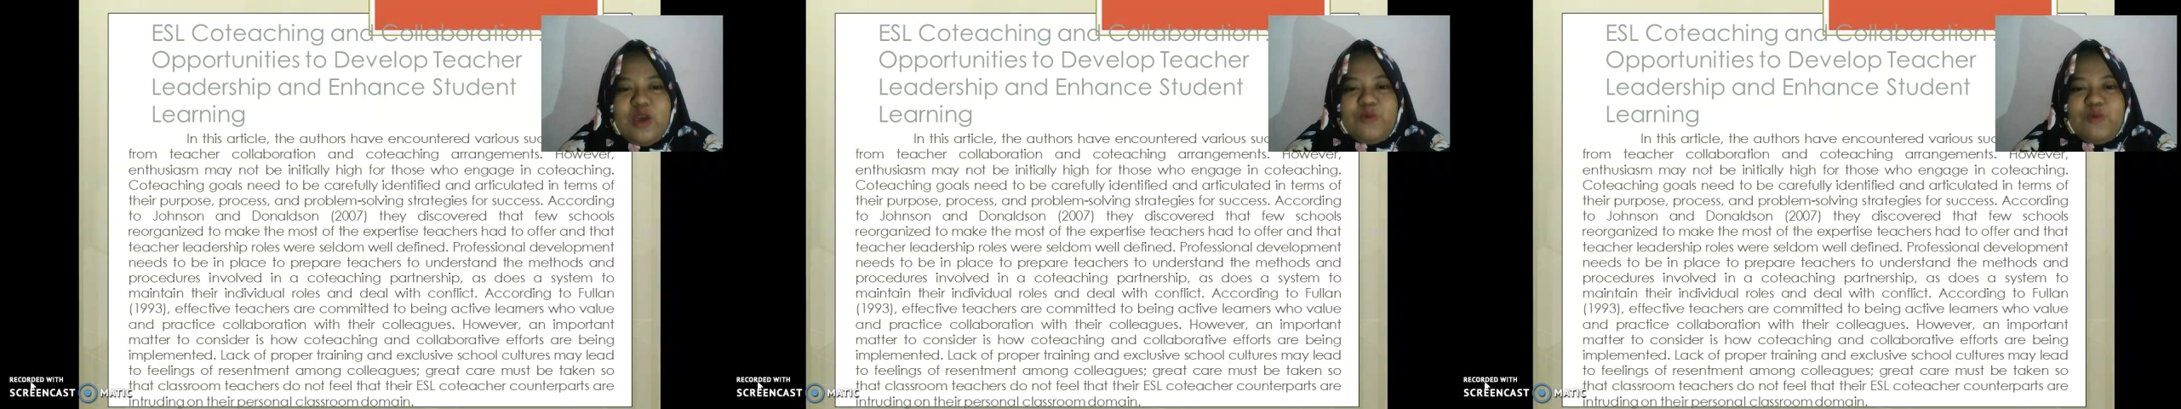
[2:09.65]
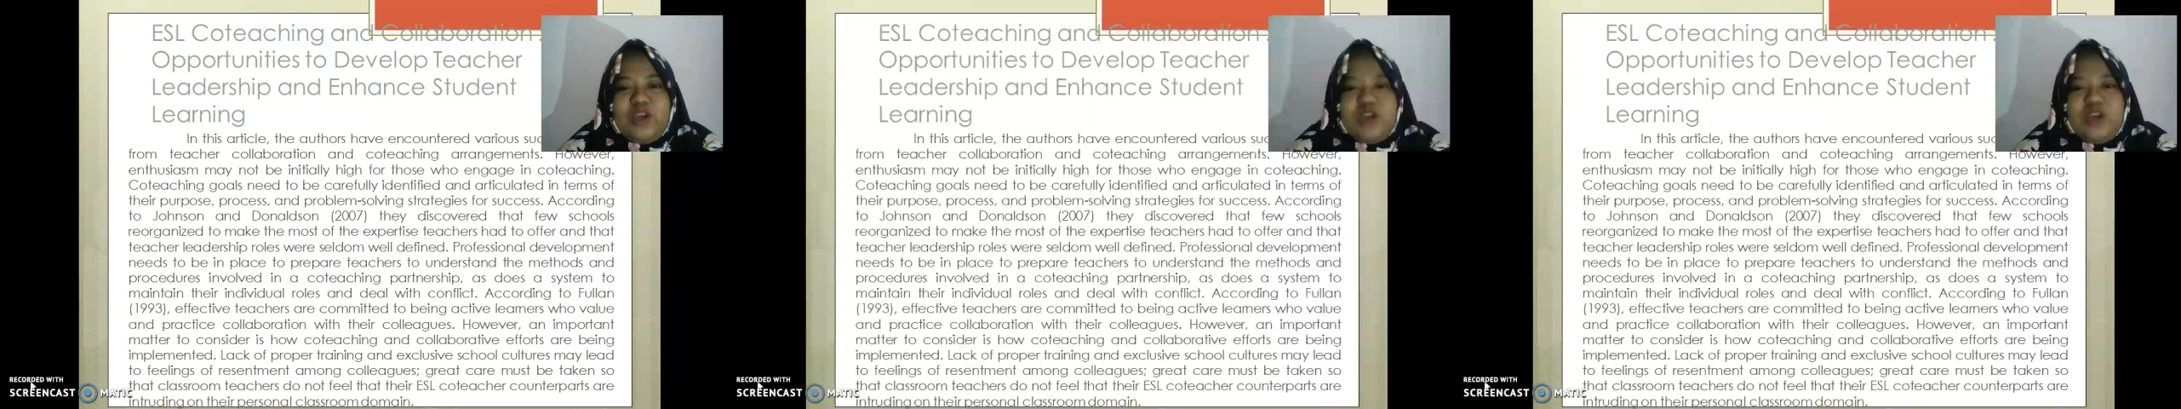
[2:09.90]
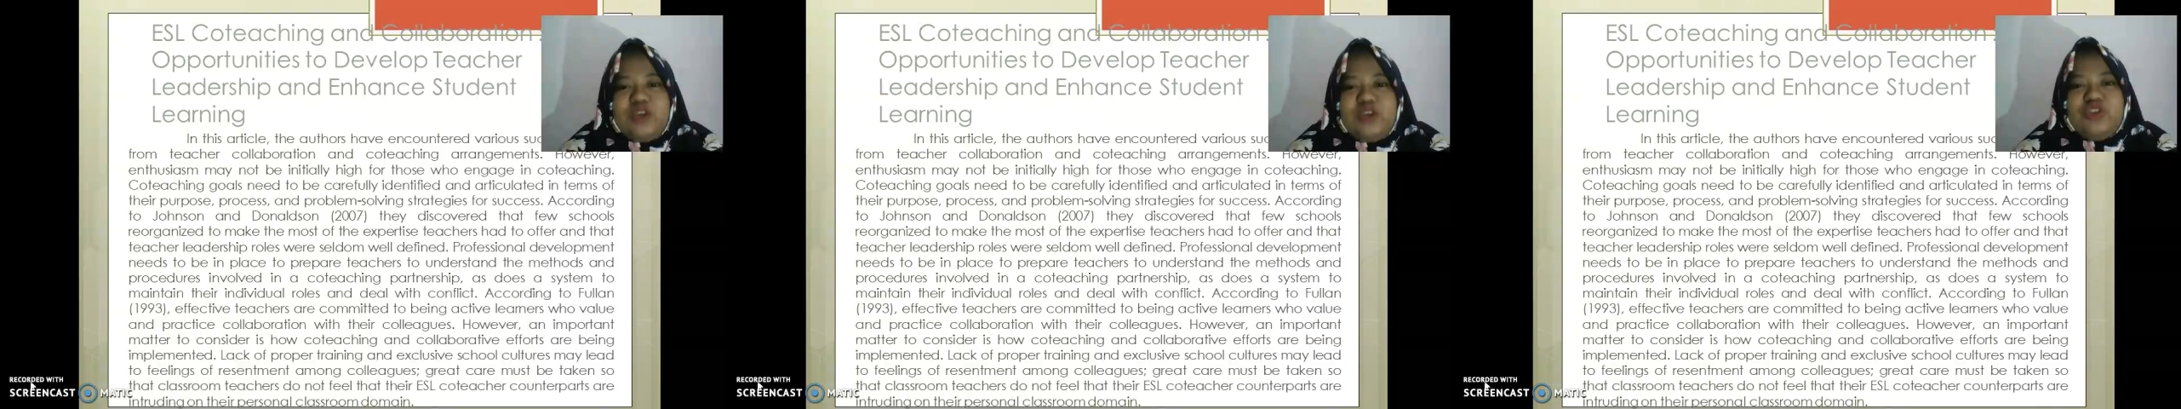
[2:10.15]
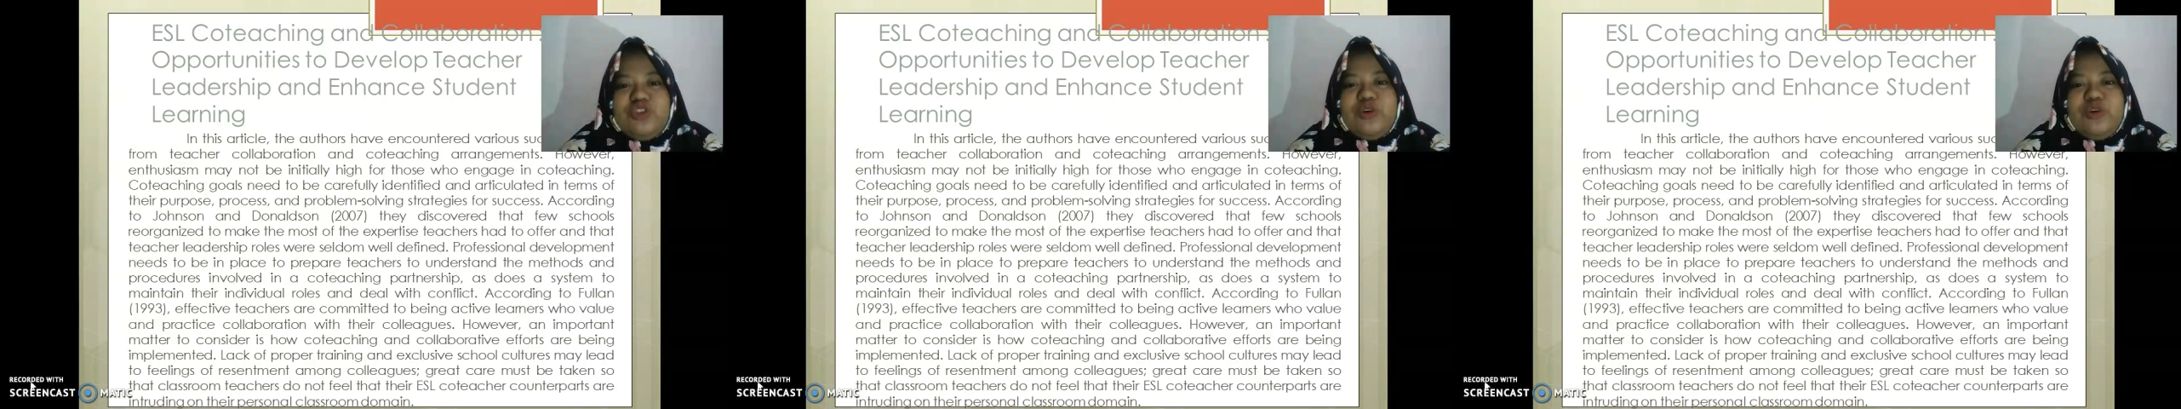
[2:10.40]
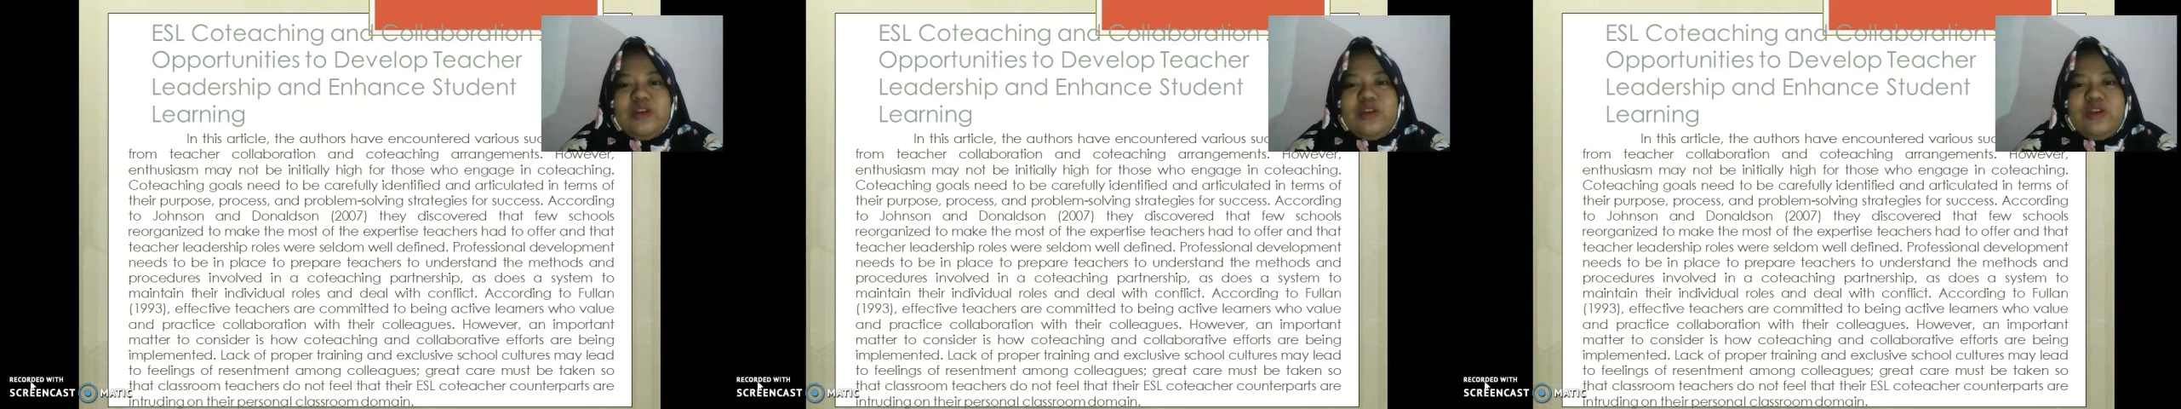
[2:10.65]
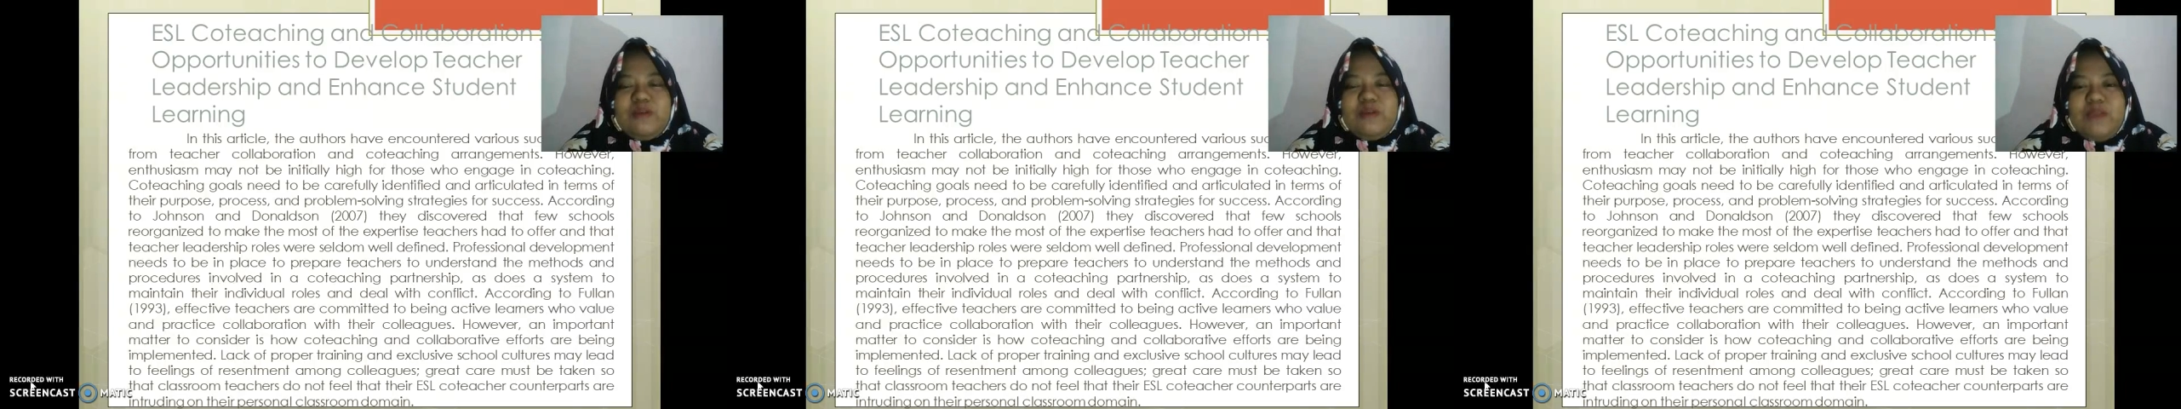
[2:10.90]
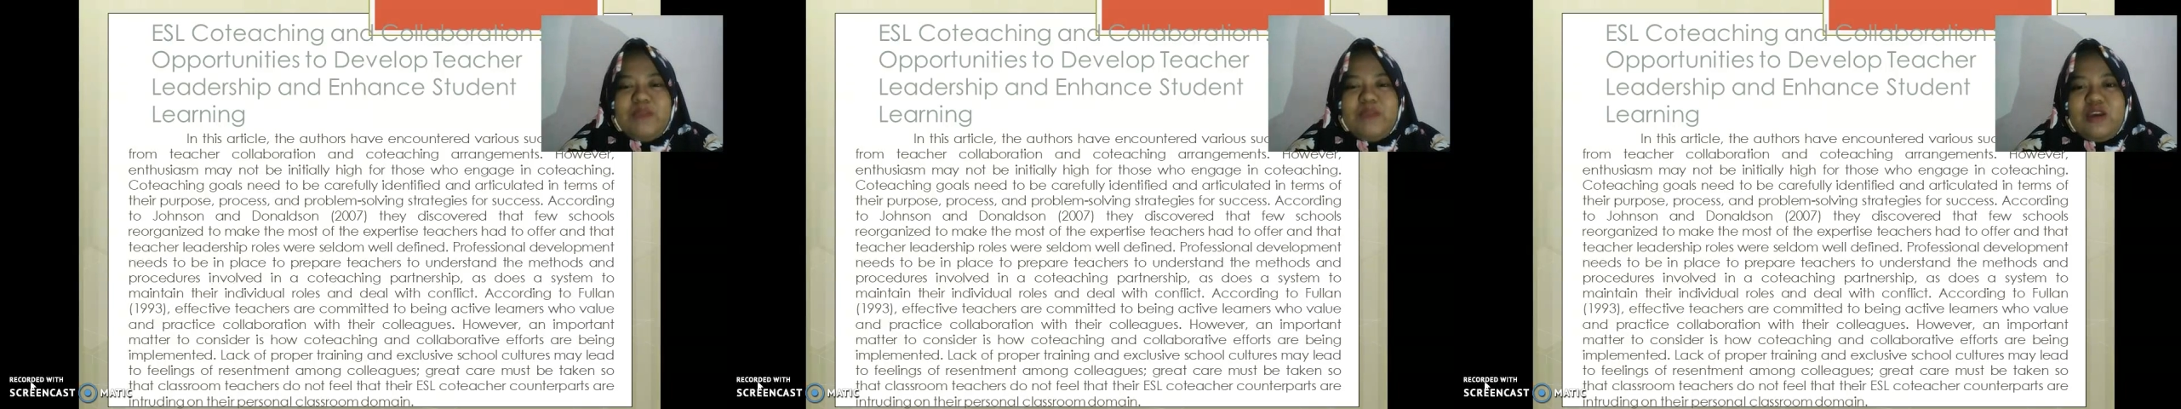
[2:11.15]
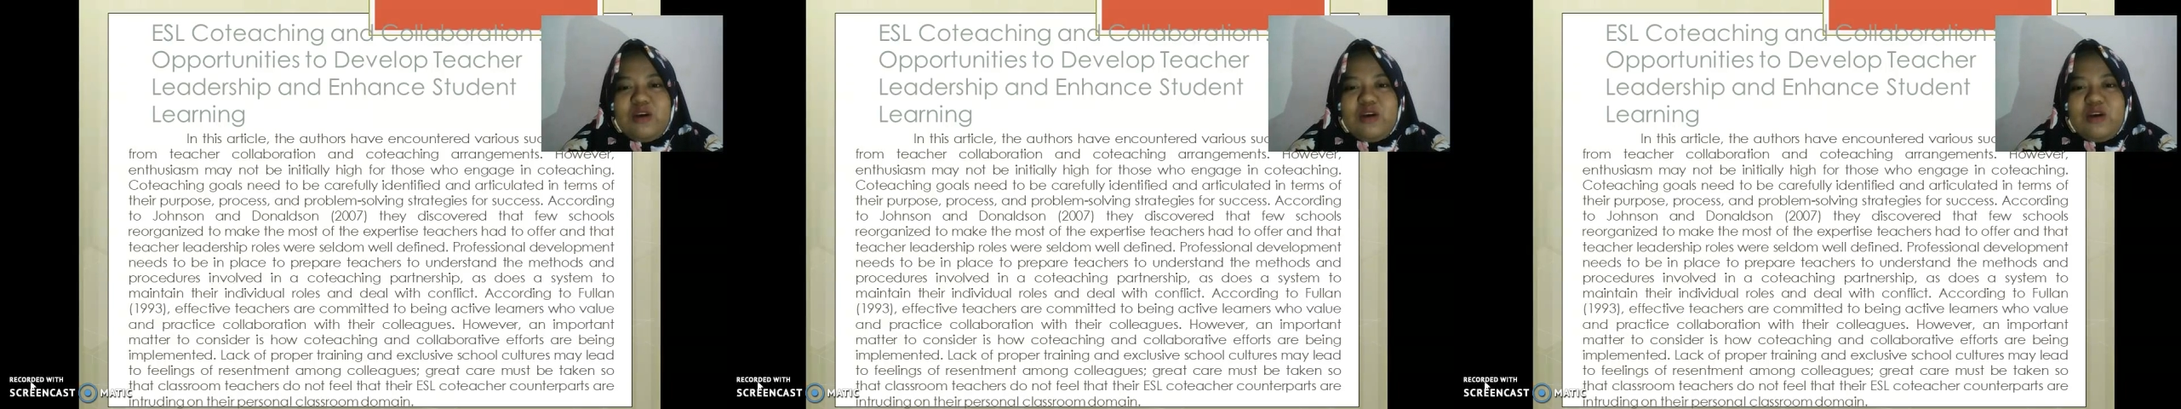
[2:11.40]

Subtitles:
we should make